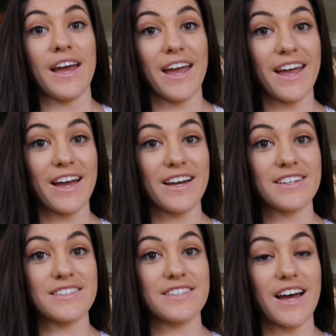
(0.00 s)

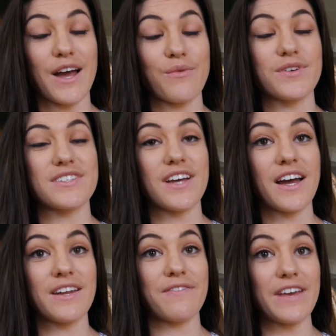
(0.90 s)
And I was
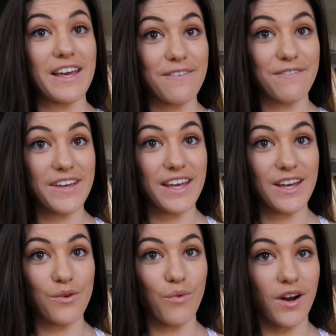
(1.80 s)
kind of
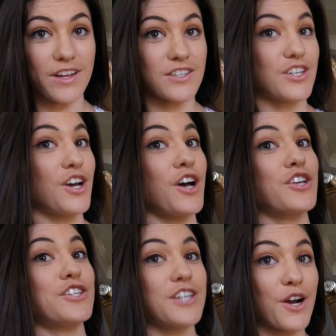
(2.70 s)
iffy wanting to
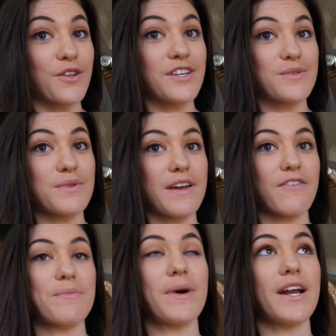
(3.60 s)
share this with
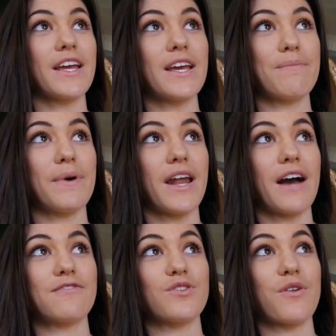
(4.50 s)
everybody, but
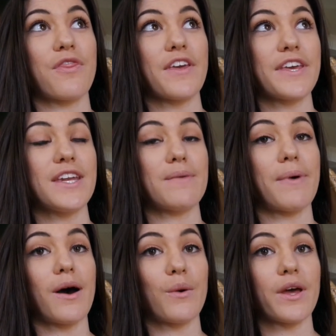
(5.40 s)
after thinking
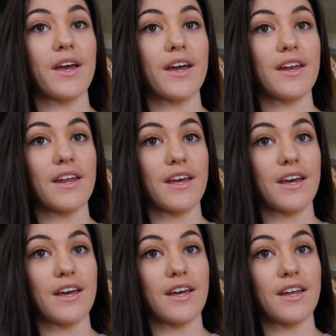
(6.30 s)
about it
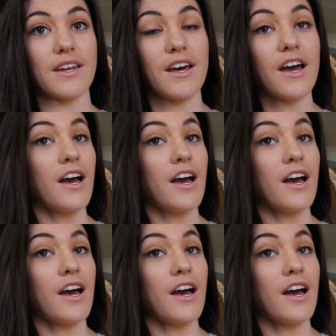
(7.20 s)
and